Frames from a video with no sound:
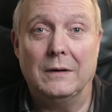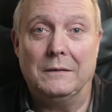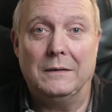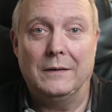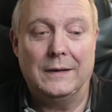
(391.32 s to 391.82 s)

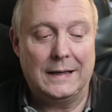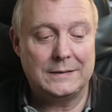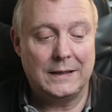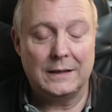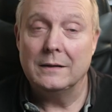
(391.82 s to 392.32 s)
and
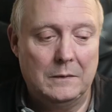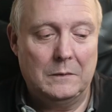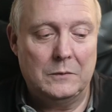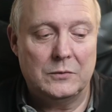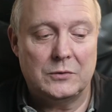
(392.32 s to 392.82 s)
that's it.
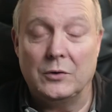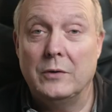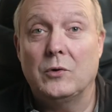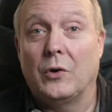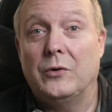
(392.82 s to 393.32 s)
So
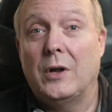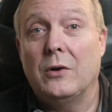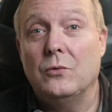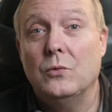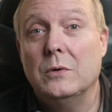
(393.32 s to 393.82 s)
you've got
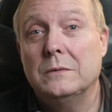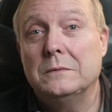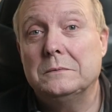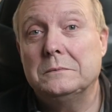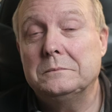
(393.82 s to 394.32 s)
no
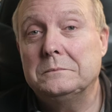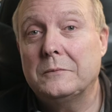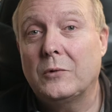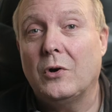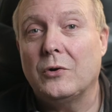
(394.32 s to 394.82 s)

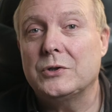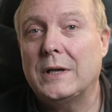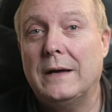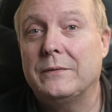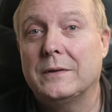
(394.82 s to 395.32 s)
cost
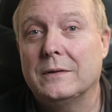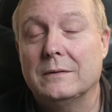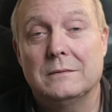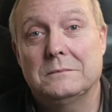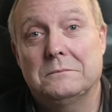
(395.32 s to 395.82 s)
after,
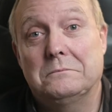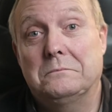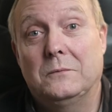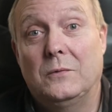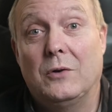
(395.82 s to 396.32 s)

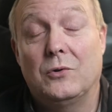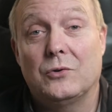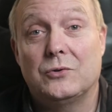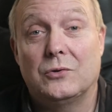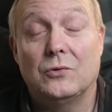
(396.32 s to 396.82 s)
no
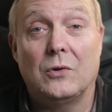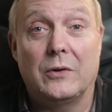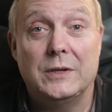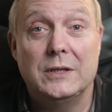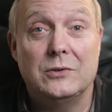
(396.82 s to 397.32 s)
cost at all on
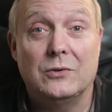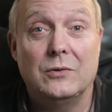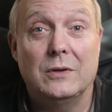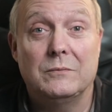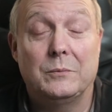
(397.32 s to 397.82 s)
the digital.
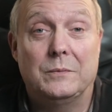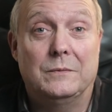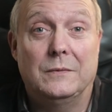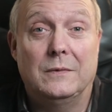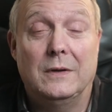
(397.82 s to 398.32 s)
You've
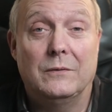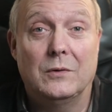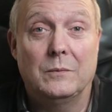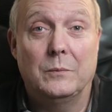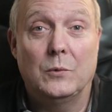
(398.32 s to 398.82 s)

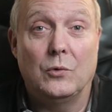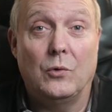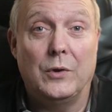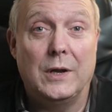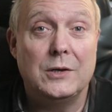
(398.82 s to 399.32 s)
done
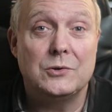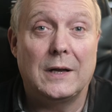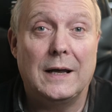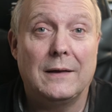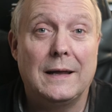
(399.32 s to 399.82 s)
all the initial
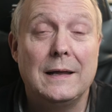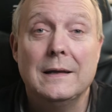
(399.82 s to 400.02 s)
outlay.